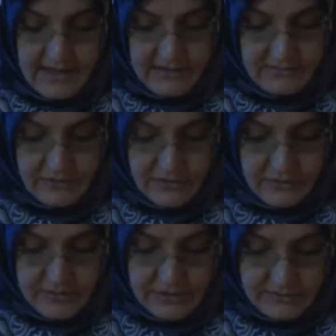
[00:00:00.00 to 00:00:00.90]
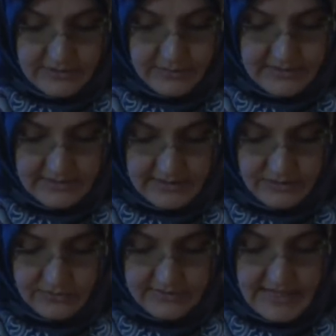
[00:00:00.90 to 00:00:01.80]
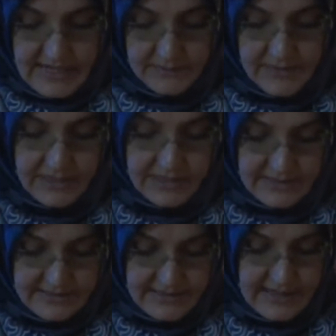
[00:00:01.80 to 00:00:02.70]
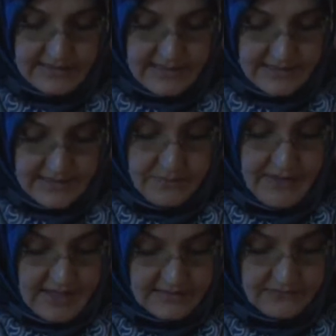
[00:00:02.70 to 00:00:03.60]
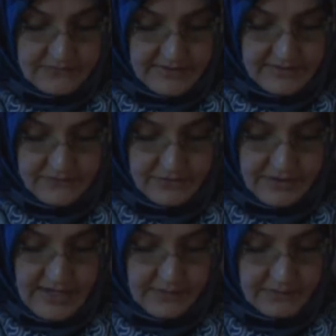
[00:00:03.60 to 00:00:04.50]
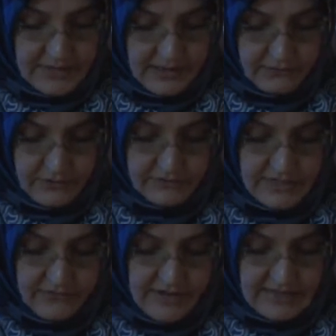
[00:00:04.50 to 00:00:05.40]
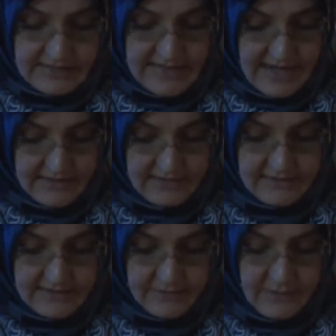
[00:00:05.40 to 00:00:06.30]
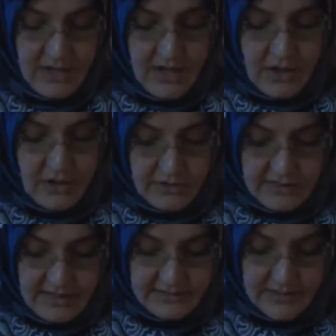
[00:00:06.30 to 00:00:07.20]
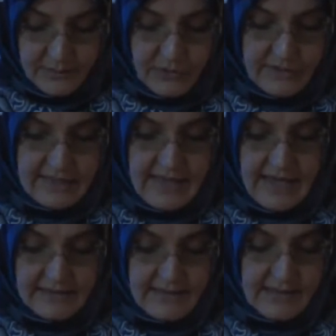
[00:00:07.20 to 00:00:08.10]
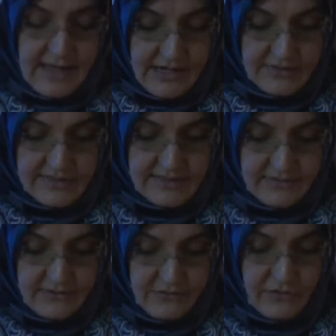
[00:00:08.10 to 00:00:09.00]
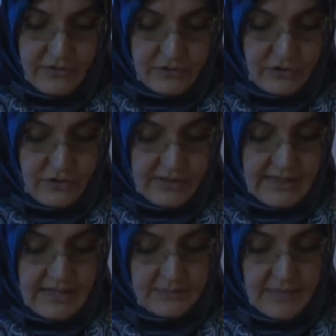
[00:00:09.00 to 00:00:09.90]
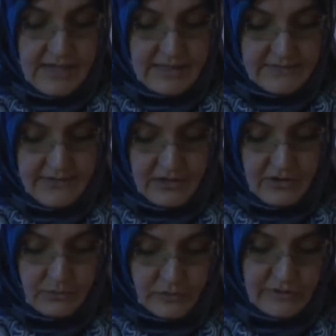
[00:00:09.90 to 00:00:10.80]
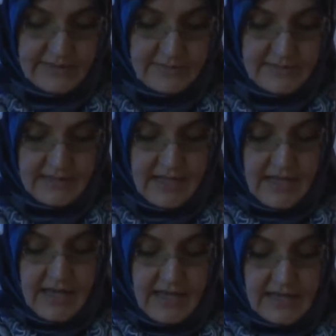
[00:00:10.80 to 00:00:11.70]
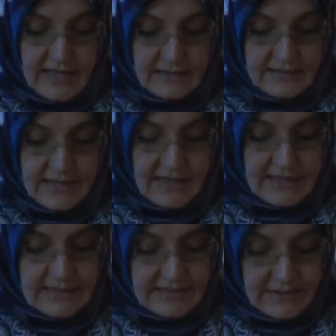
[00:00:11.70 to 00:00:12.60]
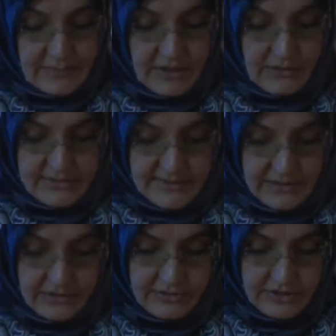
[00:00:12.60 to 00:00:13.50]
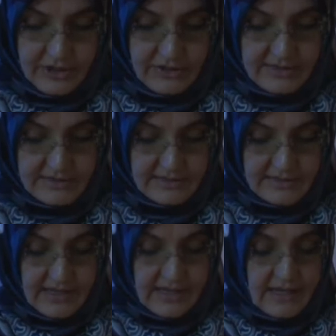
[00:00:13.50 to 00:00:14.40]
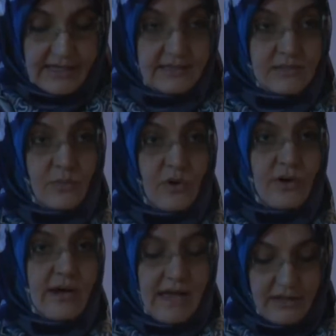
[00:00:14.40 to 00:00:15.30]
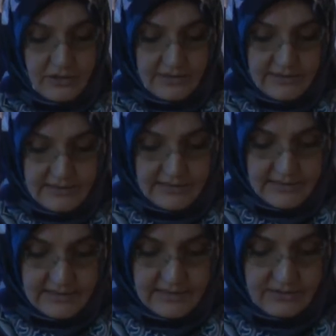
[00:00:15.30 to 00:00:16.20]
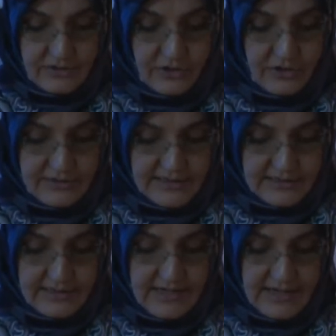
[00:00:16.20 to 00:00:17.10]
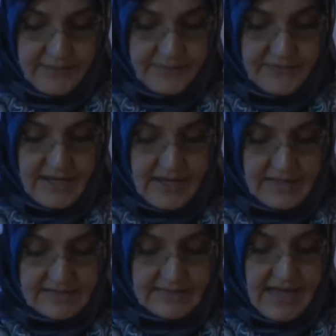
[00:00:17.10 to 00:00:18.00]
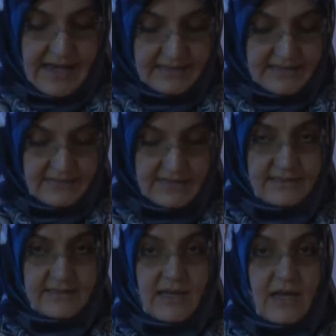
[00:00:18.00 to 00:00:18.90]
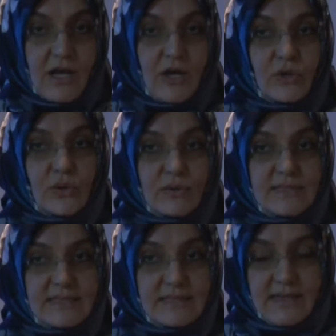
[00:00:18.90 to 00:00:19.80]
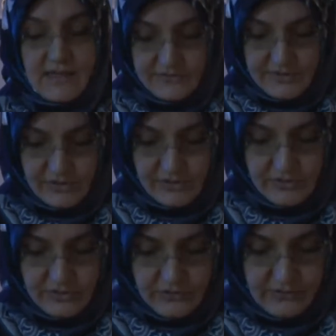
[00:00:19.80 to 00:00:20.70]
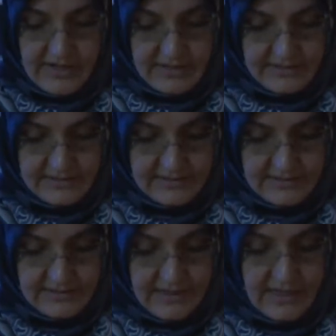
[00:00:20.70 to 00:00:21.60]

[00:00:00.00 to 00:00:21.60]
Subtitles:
Even though Bediüzzaman Said Nursi has been criticized as a pacifist for not being involved in violent activism or not supporting aggressive revolts organized by his fellow Muslims against non-Islamic or secular currents, it is more accurate to consider him as an activist who did not resort to violence.